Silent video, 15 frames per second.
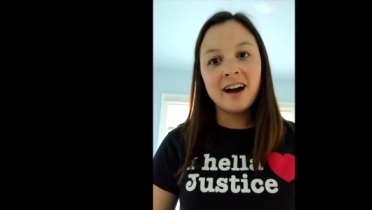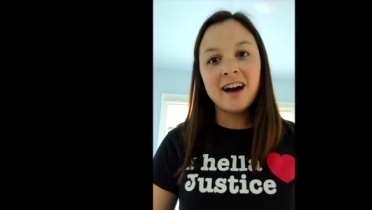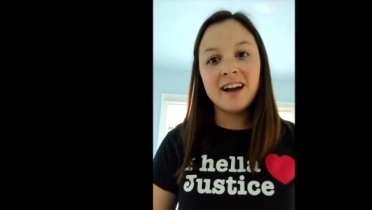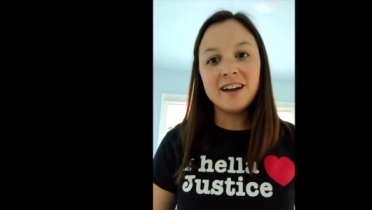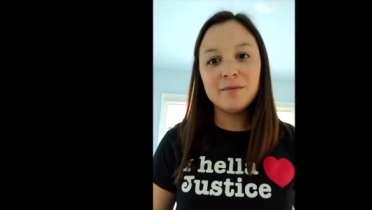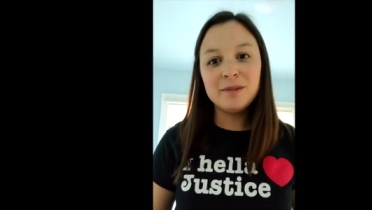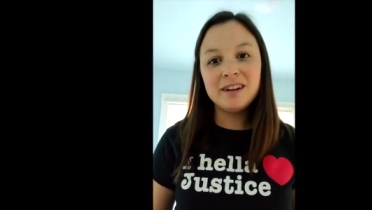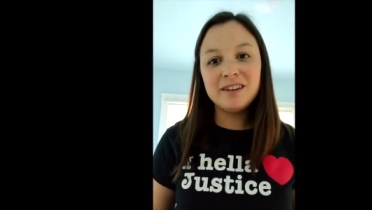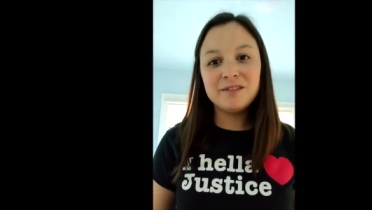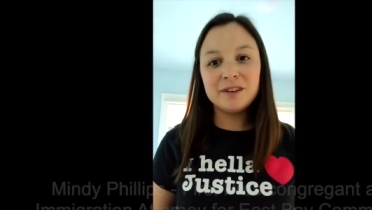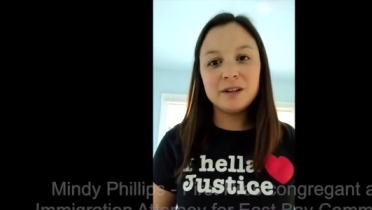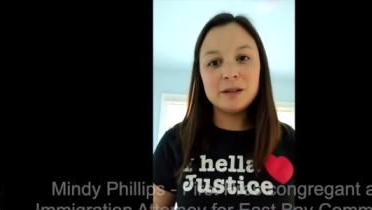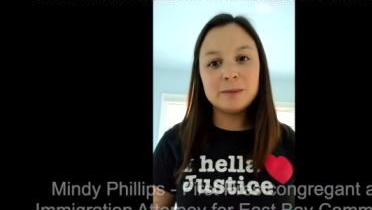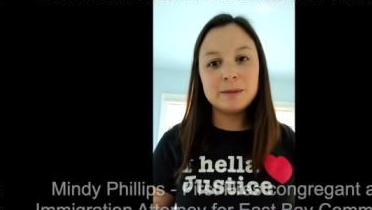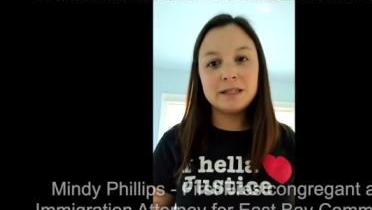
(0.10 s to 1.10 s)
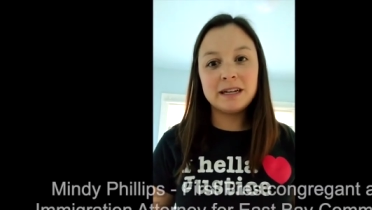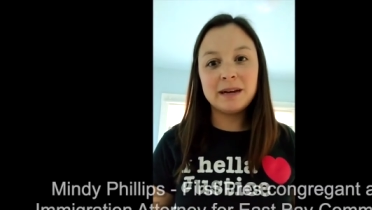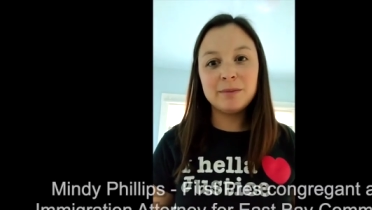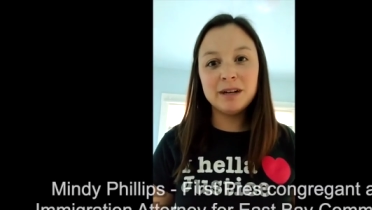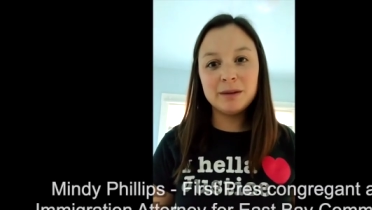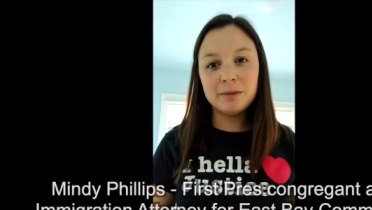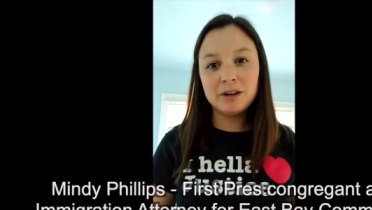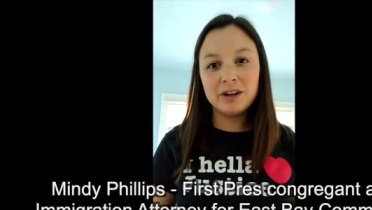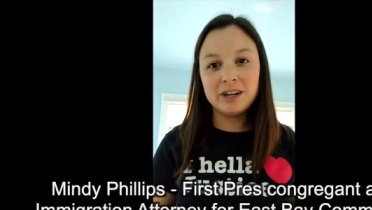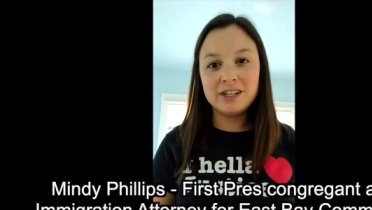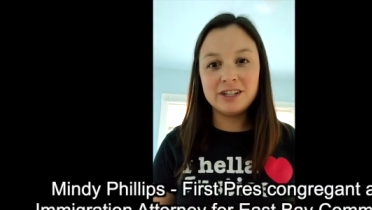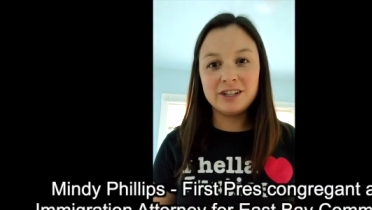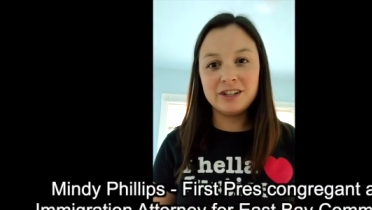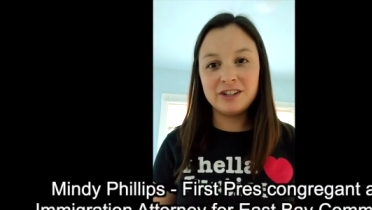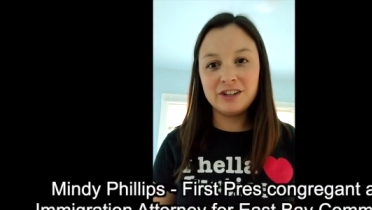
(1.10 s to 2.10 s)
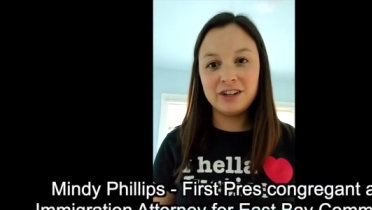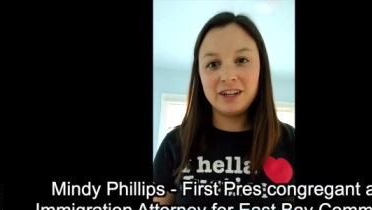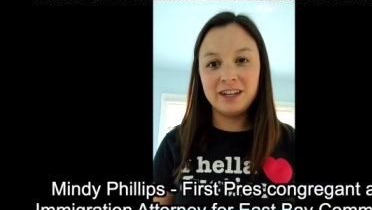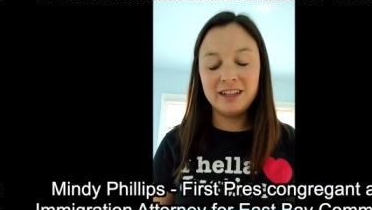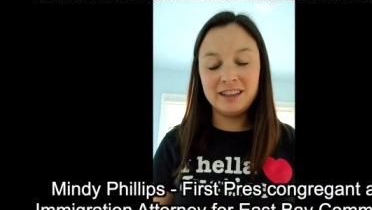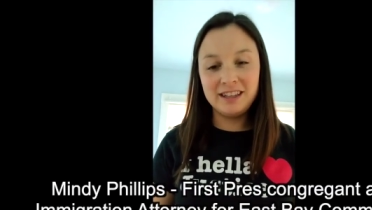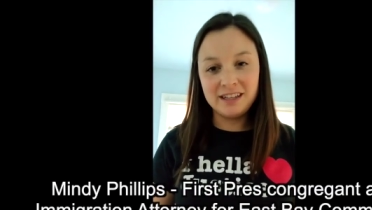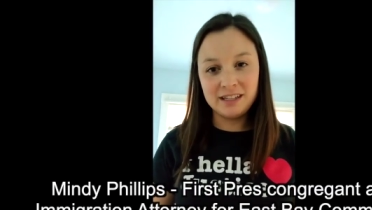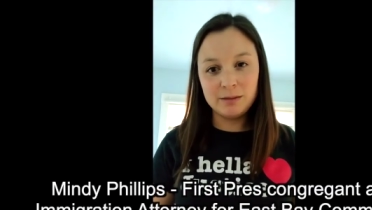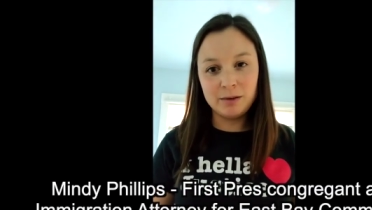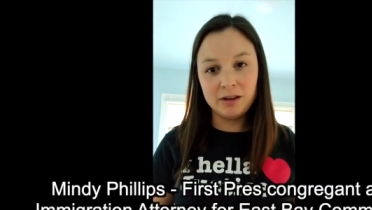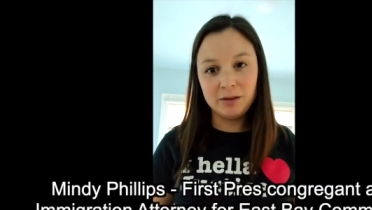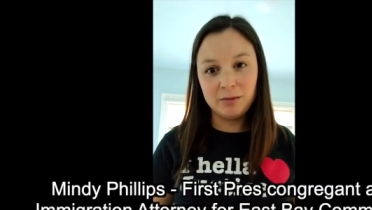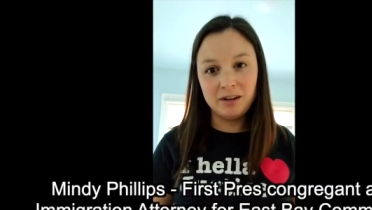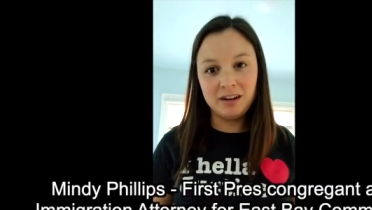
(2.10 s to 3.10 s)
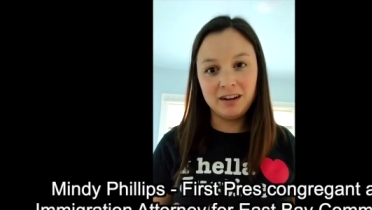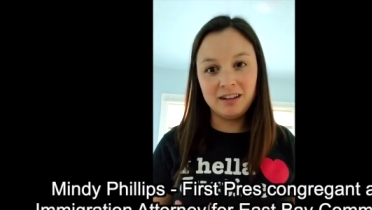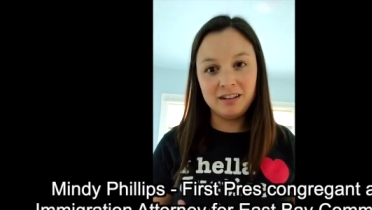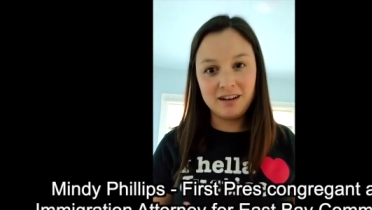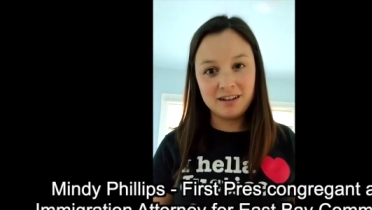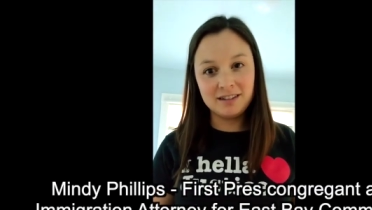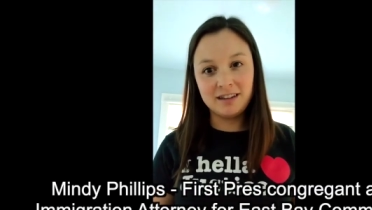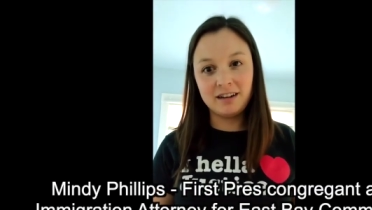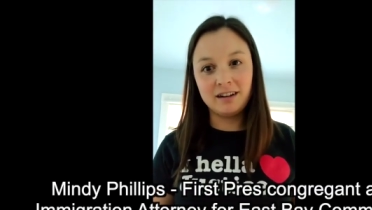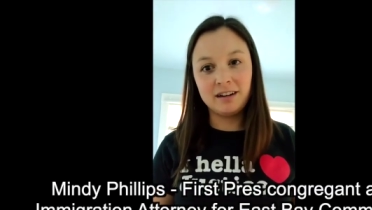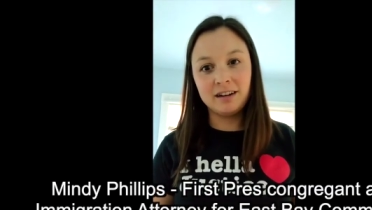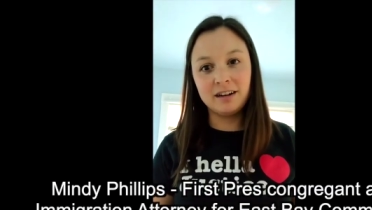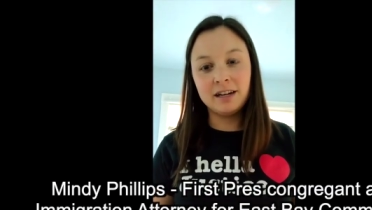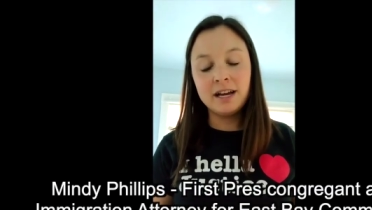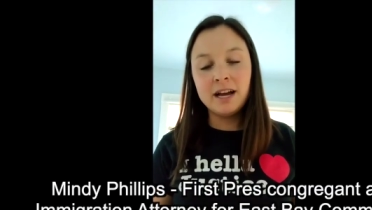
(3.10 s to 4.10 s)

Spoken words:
Hi, I'm Mindy Phillips, and I'm an immigration attorney at the East Bay Community Law Center.